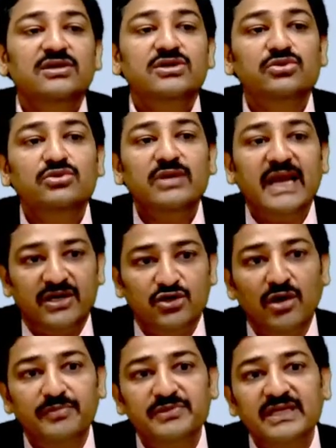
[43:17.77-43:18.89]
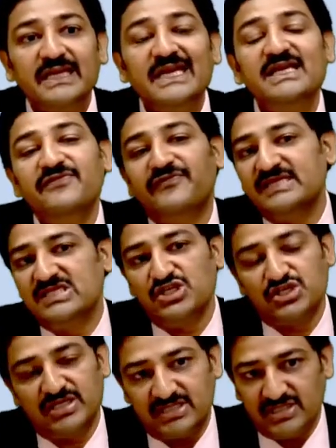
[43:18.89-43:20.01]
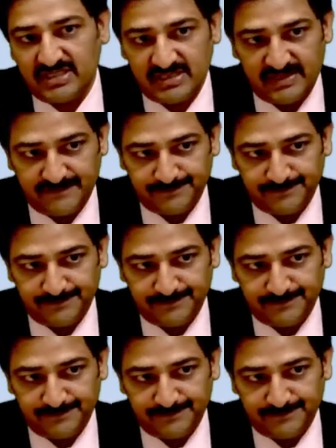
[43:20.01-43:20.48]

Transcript: to adopt a differentiation strategy.